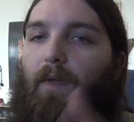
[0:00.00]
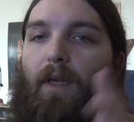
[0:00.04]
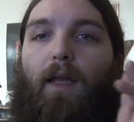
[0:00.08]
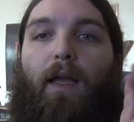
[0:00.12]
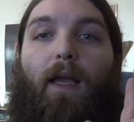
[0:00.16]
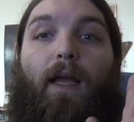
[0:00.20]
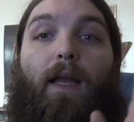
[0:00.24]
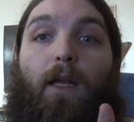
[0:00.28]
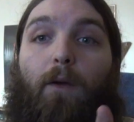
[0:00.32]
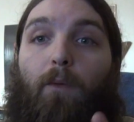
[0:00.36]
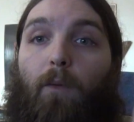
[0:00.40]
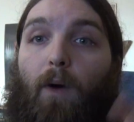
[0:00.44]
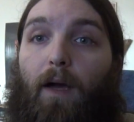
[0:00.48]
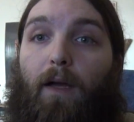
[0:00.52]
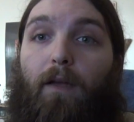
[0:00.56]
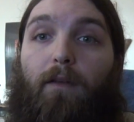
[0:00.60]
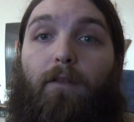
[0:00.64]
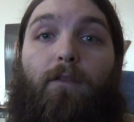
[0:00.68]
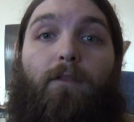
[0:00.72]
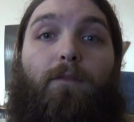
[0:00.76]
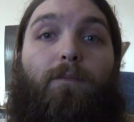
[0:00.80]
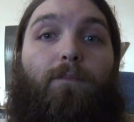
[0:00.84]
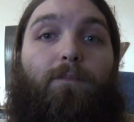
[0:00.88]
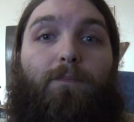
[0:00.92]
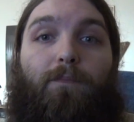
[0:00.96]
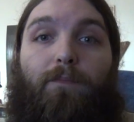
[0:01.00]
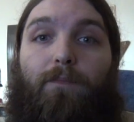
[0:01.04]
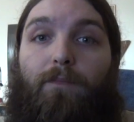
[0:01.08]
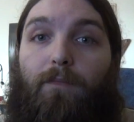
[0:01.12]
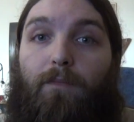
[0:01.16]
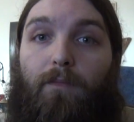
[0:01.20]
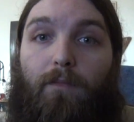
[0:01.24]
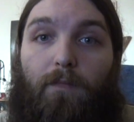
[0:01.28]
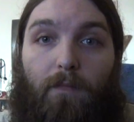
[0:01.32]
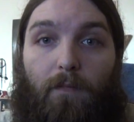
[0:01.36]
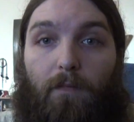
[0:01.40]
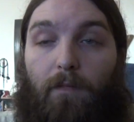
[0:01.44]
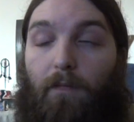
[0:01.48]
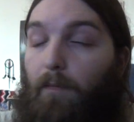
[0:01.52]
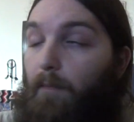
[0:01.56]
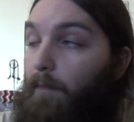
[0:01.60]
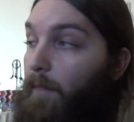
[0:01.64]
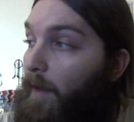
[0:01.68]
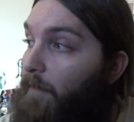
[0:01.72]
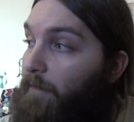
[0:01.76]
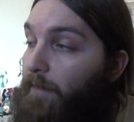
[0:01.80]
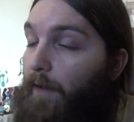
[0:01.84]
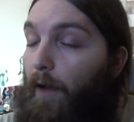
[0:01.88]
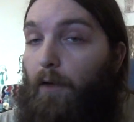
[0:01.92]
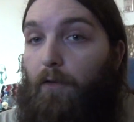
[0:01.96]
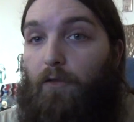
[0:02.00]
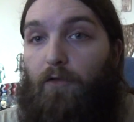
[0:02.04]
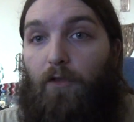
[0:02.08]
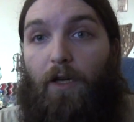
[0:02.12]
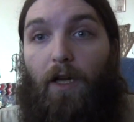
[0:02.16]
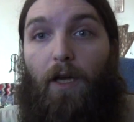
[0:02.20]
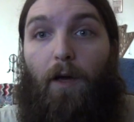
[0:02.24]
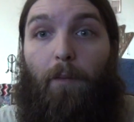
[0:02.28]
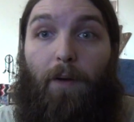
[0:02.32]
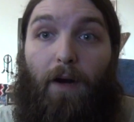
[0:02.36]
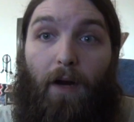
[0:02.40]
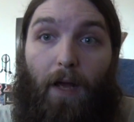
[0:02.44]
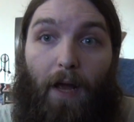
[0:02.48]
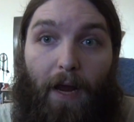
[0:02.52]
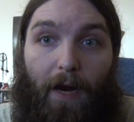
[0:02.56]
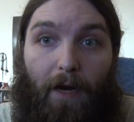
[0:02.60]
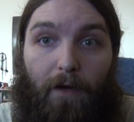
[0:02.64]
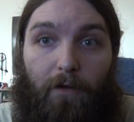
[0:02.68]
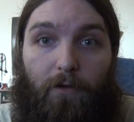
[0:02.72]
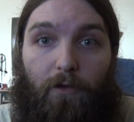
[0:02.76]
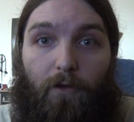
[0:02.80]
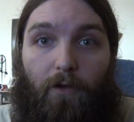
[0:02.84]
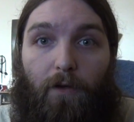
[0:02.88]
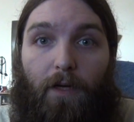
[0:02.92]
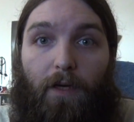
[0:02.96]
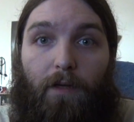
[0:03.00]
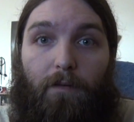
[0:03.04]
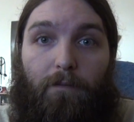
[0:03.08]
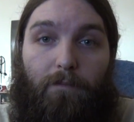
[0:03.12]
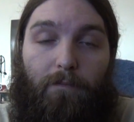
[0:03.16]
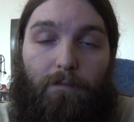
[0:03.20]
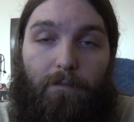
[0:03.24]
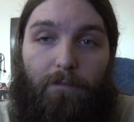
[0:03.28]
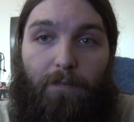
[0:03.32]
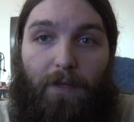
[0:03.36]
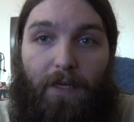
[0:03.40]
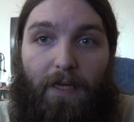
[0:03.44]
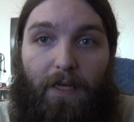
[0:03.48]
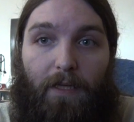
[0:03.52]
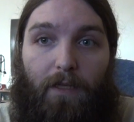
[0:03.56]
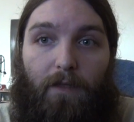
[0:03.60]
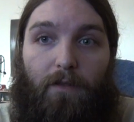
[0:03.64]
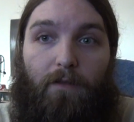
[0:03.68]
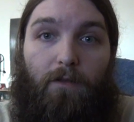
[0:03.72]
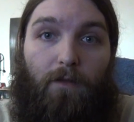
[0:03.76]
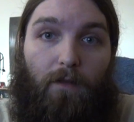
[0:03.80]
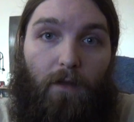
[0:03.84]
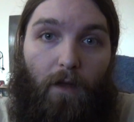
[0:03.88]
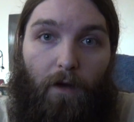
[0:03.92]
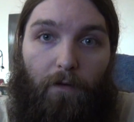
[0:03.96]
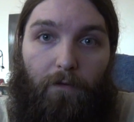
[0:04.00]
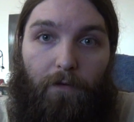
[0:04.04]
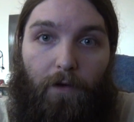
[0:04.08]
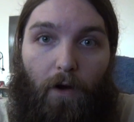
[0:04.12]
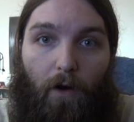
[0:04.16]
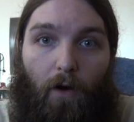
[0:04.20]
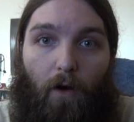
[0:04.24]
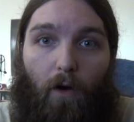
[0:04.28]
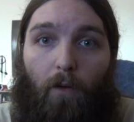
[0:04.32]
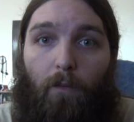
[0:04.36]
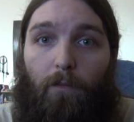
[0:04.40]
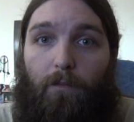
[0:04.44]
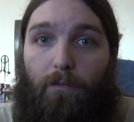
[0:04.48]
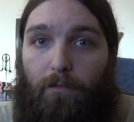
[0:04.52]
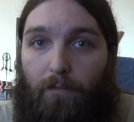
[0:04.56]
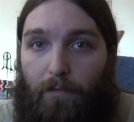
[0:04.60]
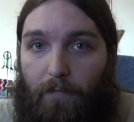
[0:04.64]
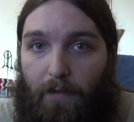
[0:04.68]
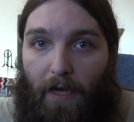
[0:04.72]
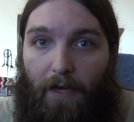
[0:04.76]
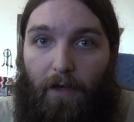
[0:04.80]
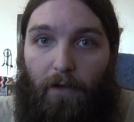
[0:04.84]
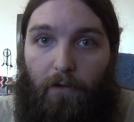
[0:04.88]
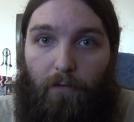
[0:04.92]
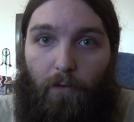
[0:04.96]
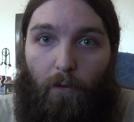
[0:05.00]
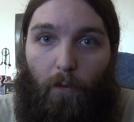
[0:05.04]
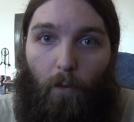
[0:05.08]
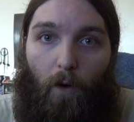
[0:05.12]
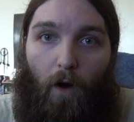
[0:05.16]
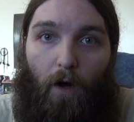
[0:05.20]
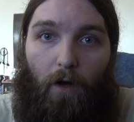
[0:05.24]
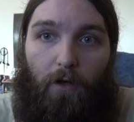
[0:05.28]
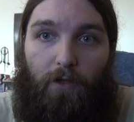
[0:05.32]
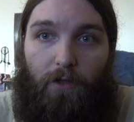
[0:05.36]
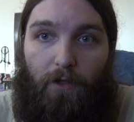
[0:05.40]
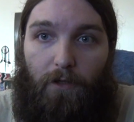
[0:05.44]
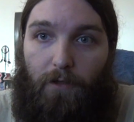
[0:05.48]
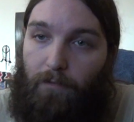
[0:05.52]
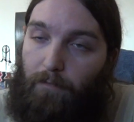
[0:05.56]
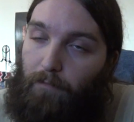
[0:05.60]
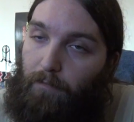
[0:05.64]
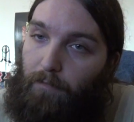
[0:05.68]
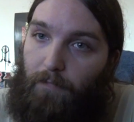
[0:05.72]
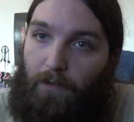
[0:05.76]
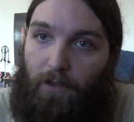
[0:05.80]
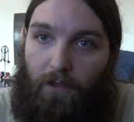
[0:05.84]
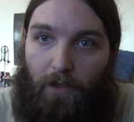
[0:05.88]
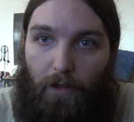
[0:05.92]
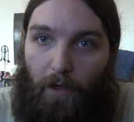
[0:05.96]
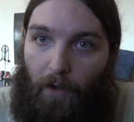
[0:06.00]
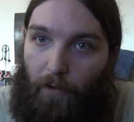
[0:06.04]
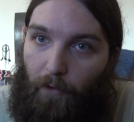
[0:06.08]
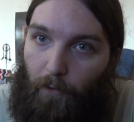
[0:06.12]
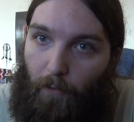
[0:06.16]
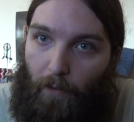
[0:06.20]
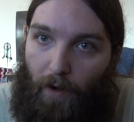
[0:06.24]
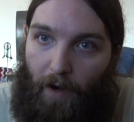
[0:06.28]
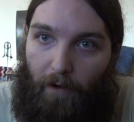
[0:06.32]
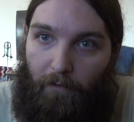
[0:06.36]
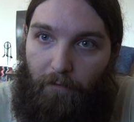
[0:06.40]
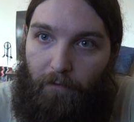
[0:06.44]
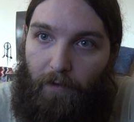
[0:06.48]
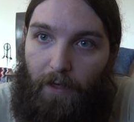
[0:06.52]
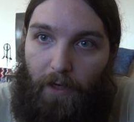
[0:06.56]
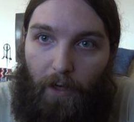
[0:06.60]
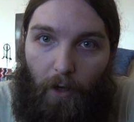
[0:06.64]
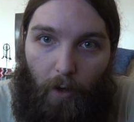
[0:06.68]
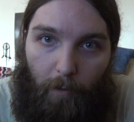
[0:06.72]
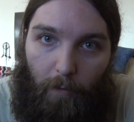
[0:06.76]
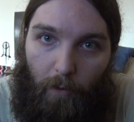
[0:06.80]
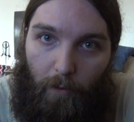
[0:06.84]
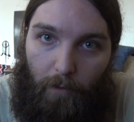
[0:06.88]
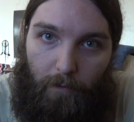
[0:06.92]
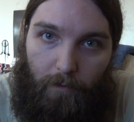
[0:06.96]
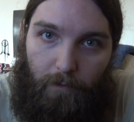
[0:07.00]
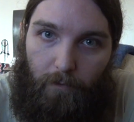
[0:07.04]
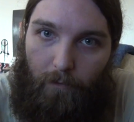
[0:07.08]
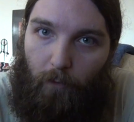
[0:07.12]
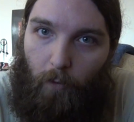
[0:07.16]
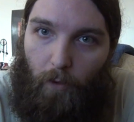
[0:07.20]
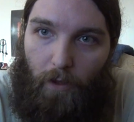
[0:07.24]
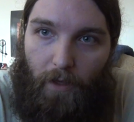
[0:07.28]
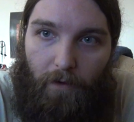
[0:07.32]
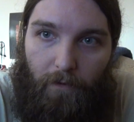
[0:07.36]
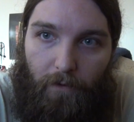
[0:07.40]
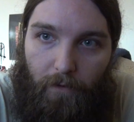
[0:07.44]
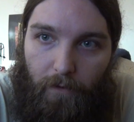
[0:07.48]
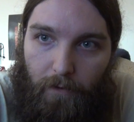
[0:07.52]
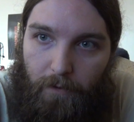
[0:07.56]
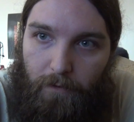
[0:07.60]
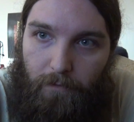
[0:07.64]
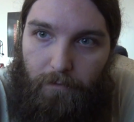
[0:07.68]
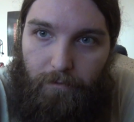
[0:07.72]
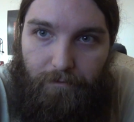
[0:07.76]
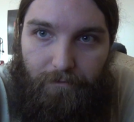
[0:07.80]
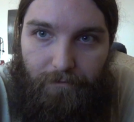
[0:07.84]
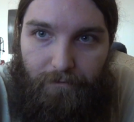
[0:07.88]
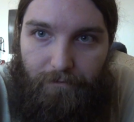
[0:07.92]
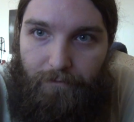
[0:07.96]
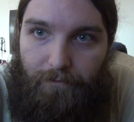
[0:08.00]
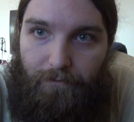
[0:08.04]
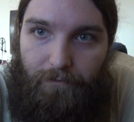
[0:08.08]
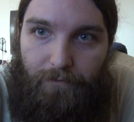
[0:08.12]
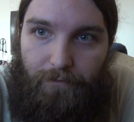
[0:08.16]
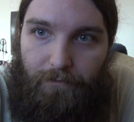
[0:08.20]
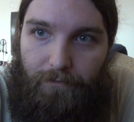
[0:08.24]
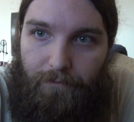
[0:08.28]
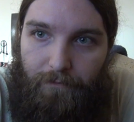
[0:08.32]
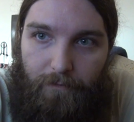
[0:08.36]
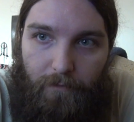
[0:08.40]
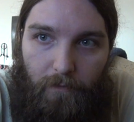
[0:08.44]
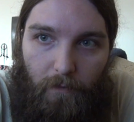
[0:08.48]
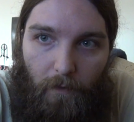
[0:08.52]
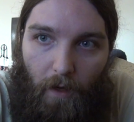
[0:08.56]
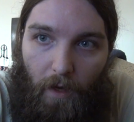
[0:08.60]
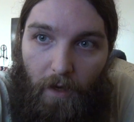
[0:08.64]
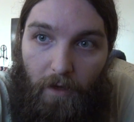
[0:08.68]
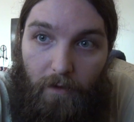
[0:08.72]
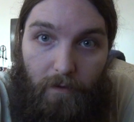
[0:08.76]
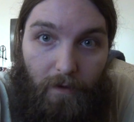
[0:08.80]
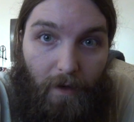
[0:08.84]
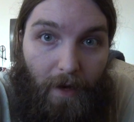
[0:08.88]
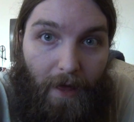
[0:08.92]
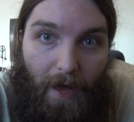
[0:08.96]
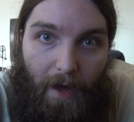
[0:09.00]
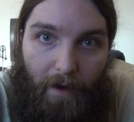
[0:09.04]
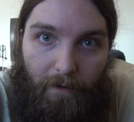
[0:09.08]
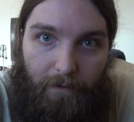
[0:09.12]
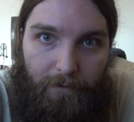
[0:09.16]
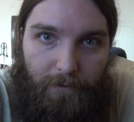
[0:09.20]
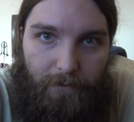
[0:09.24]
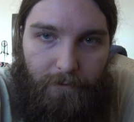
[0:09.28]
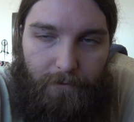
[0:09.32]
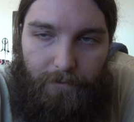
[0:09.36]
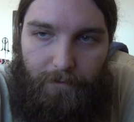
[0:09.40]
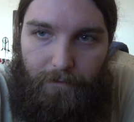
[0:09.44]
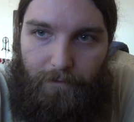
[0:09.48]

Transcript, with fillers: Anyways, my phone's ringing. I'm gonna answer it. Peace, love y'all. Thanks for watching. It's another rant video, but whatever. It's life.